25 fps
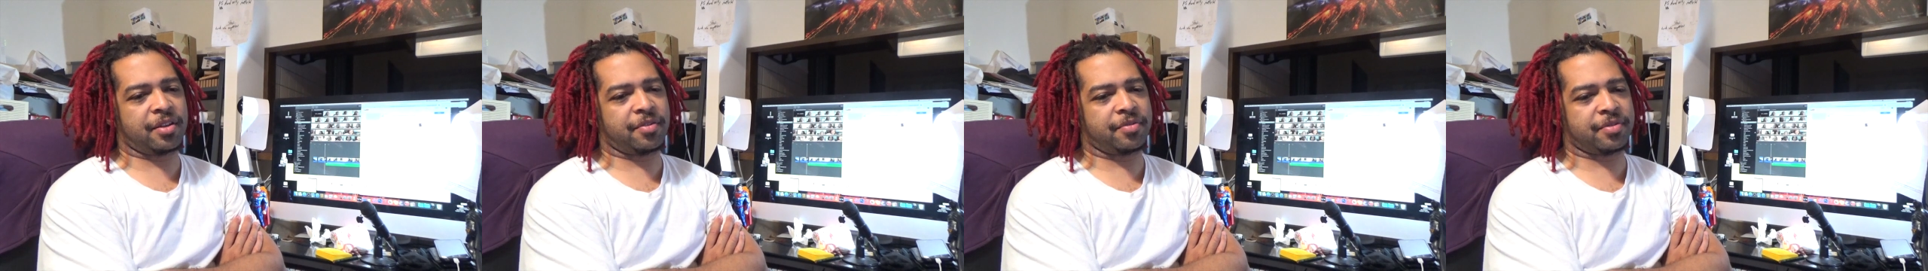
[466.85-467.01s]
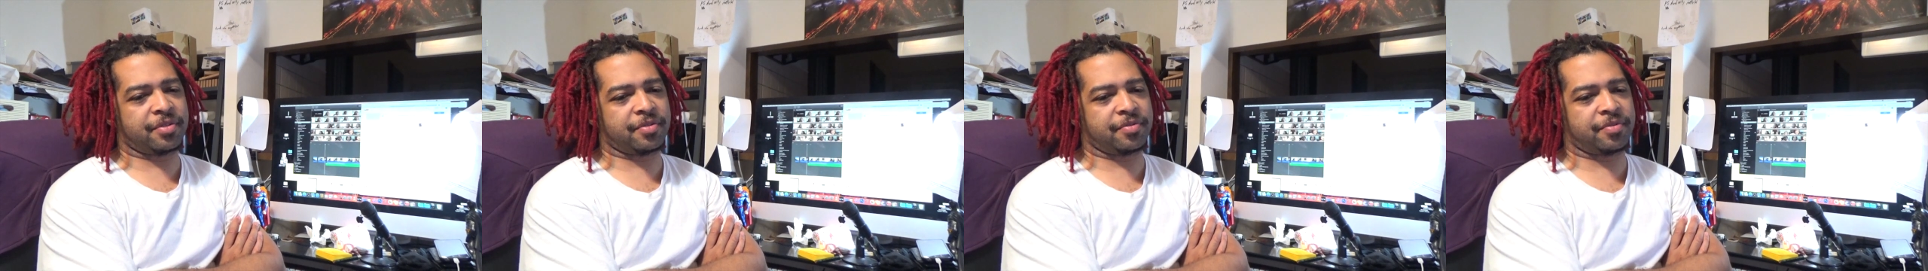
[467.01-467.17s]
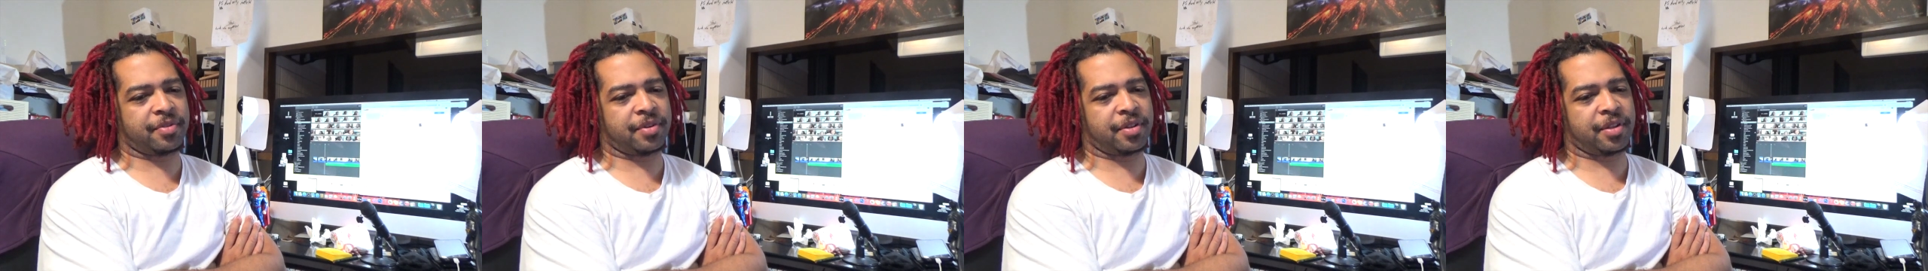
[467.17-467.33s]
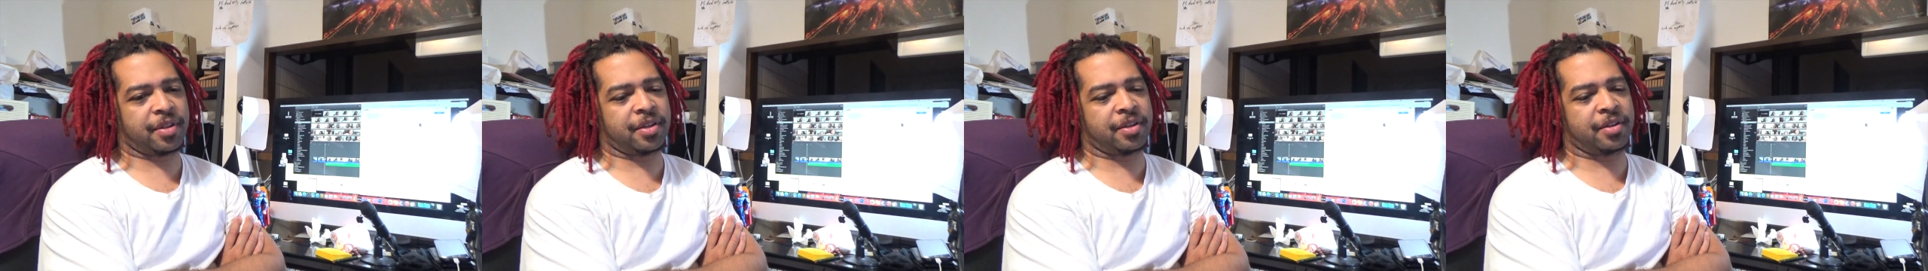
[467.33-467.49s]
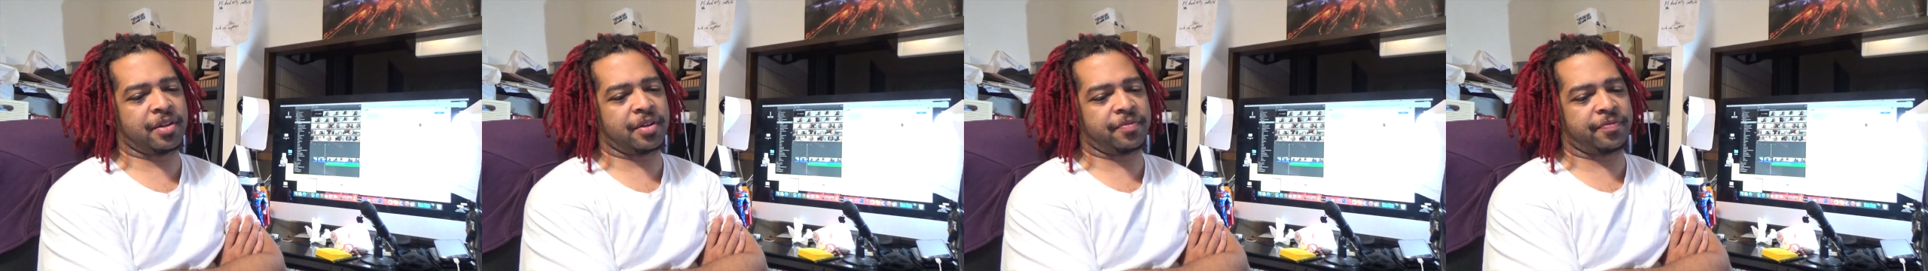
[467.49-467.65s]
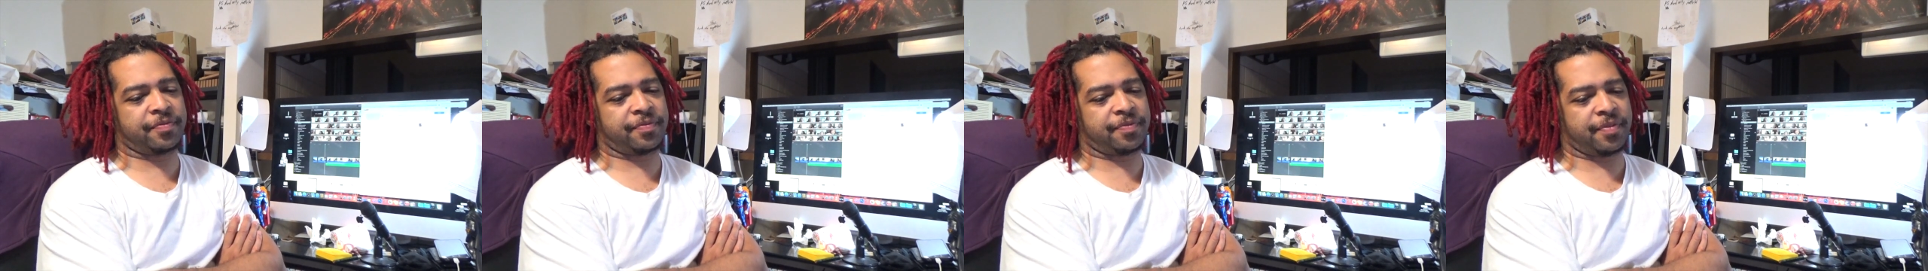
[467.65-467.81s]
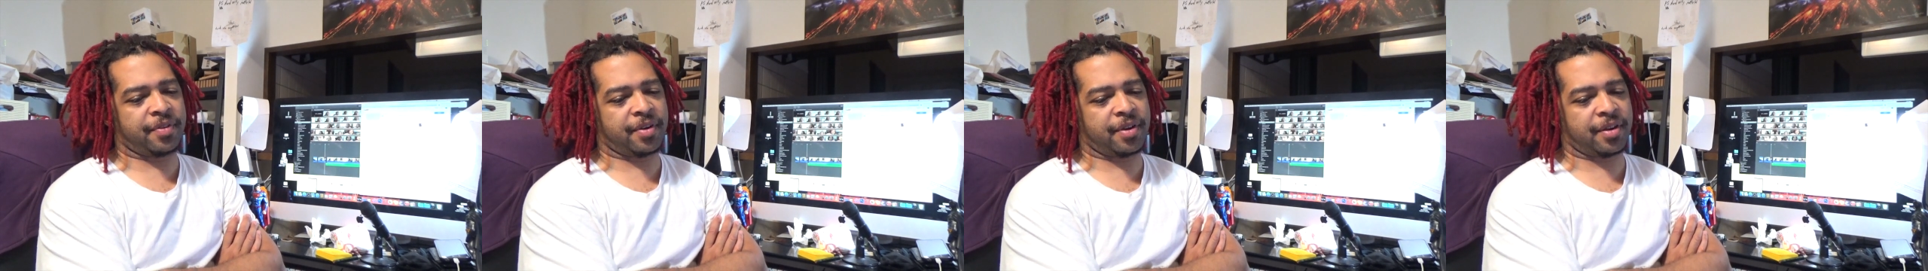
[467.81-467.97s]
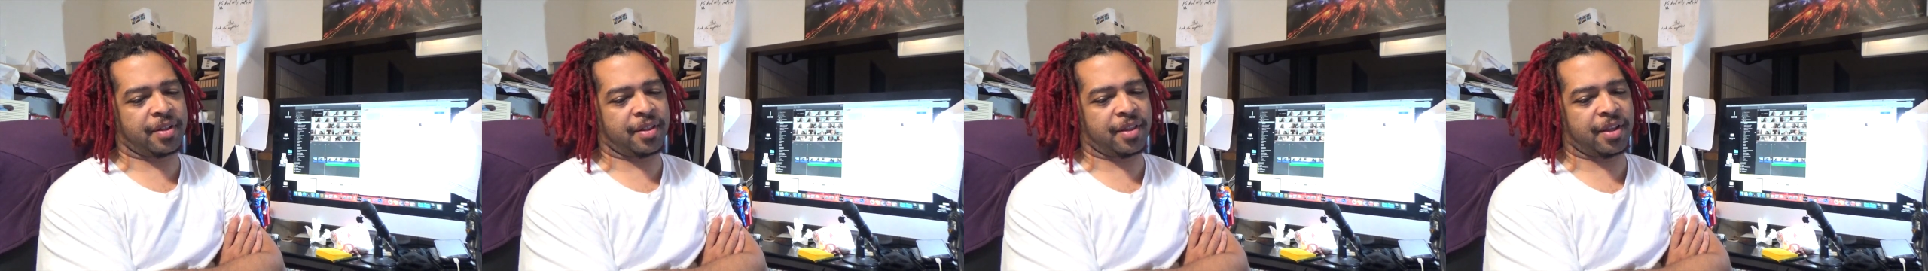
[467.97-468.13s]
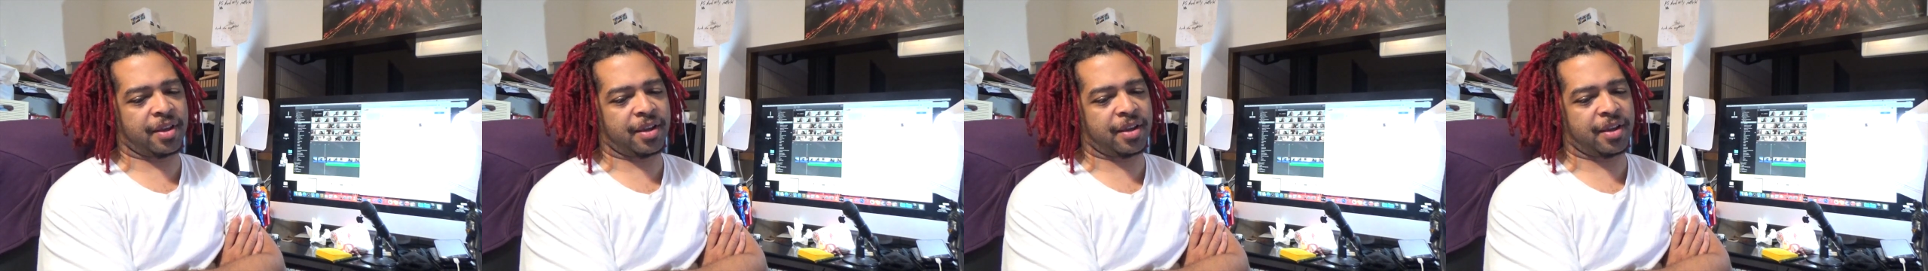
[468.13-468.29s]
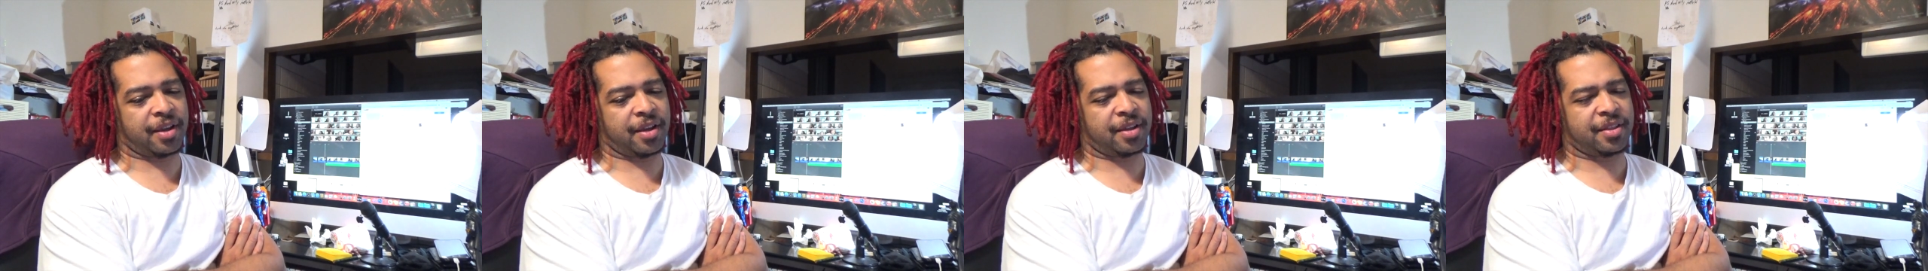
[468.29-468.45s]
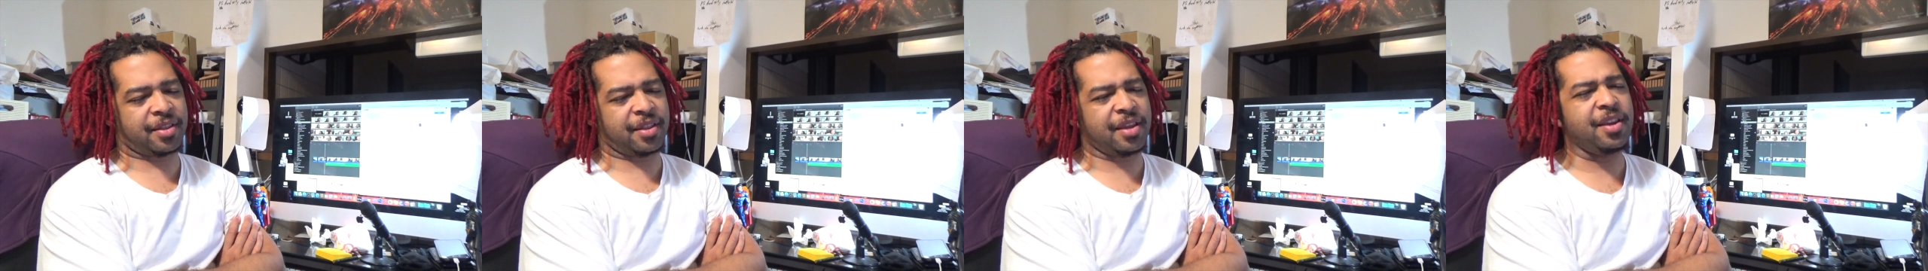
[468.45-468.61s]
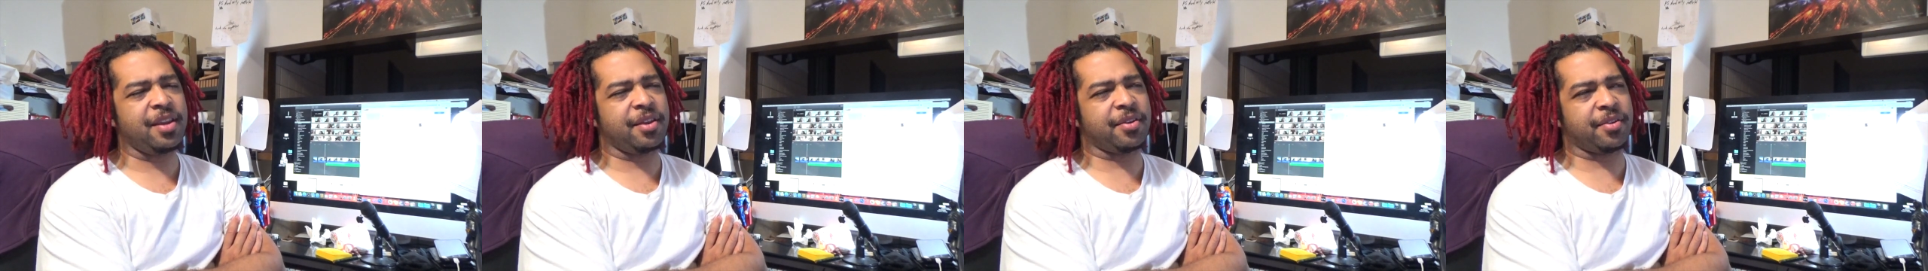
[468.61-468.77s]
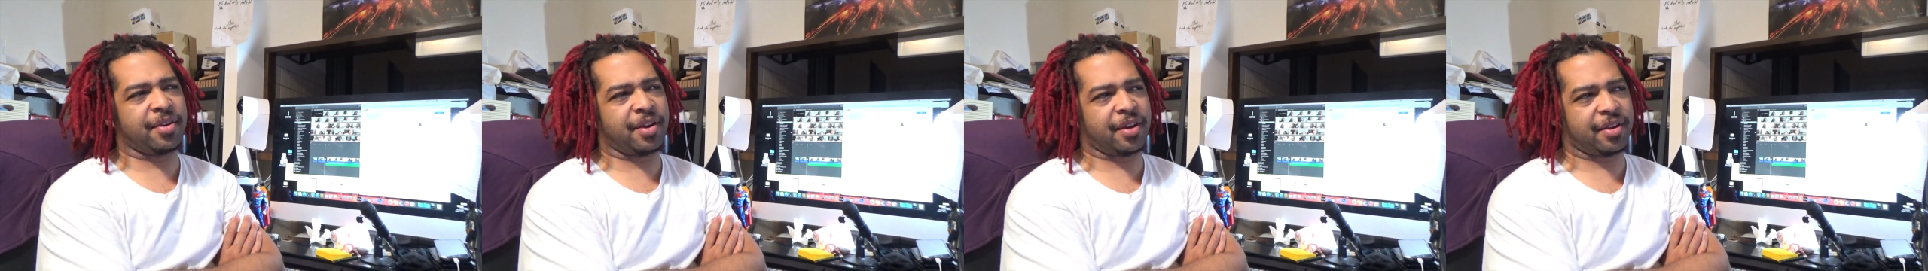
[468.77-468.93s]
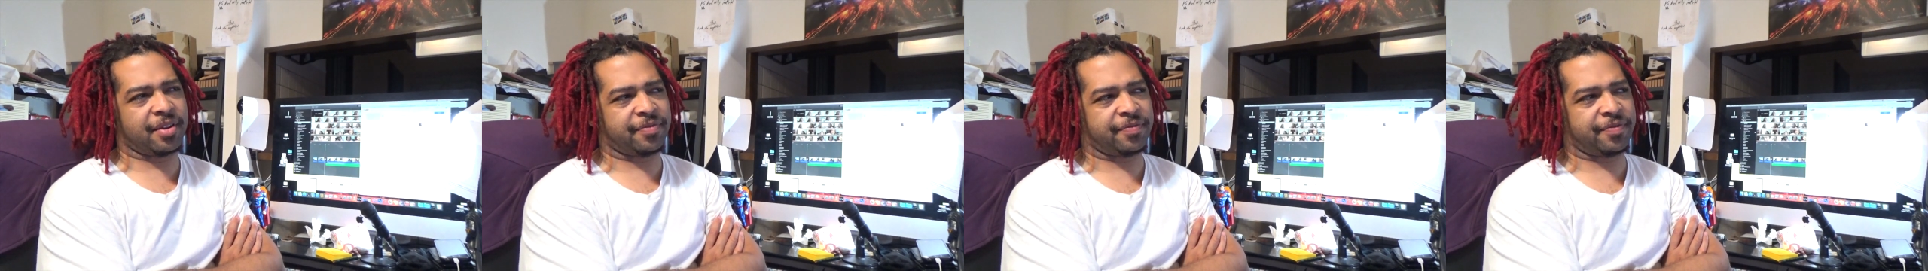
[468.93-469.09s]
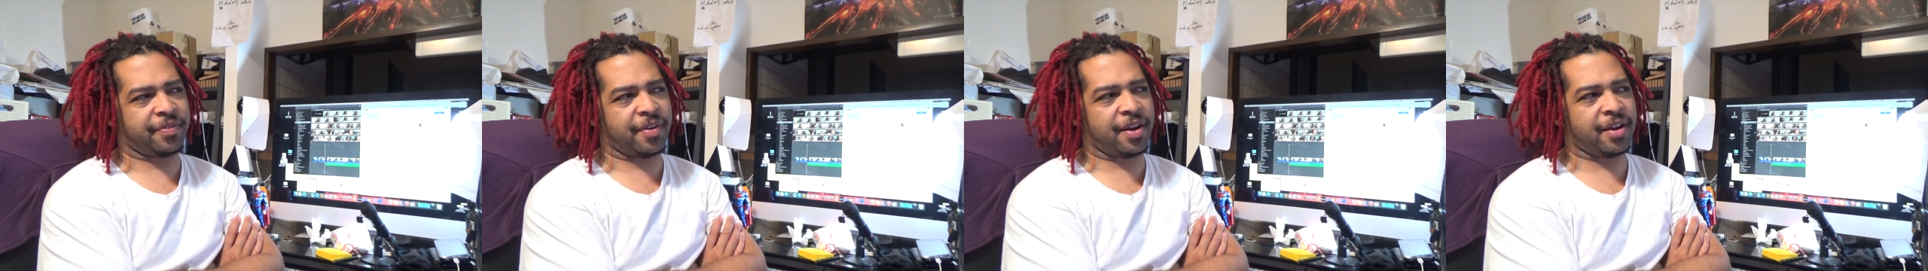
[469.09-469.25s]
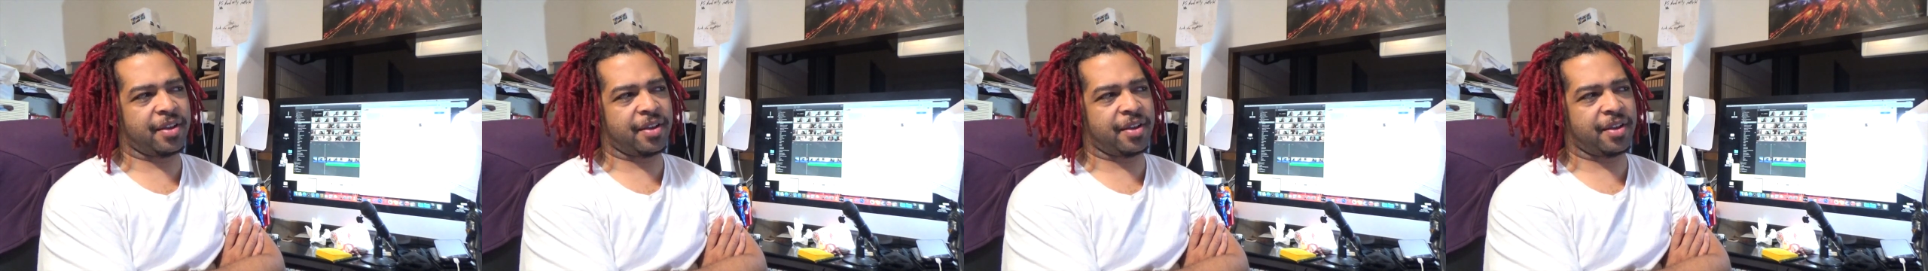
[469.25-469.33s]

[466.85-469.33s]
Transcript: he was a really good, I think he had